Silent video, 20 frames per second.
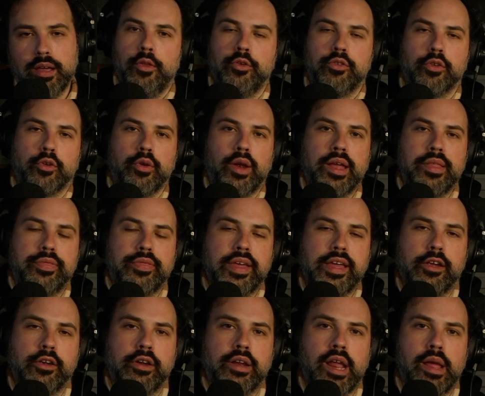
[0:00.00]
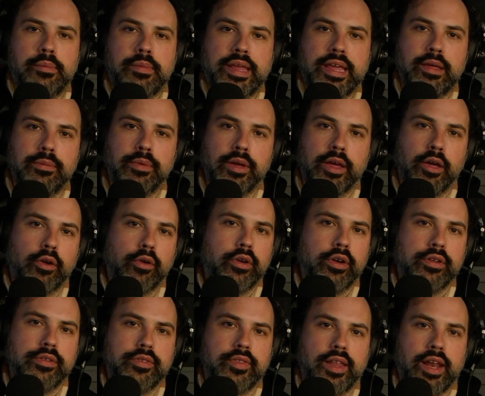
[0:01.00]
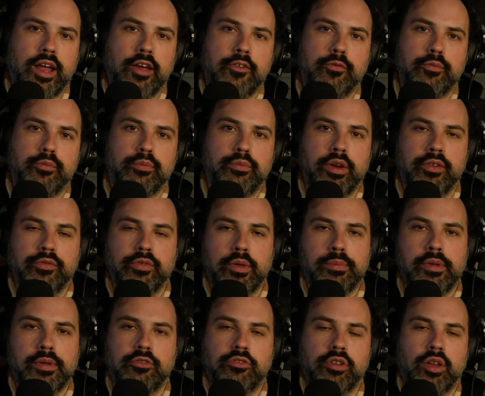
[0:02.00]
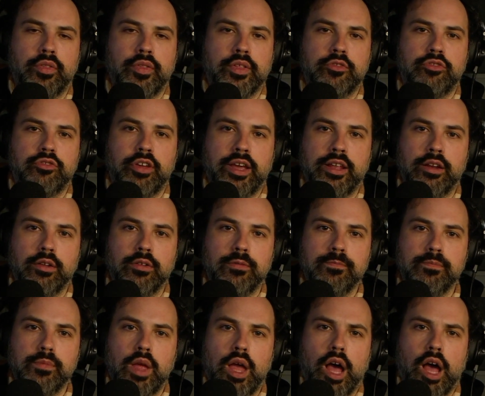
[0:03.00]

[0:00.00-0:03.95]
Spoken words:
There's a great thinker named Iain Mcgilchrist that I've briefly mentioned on this channel.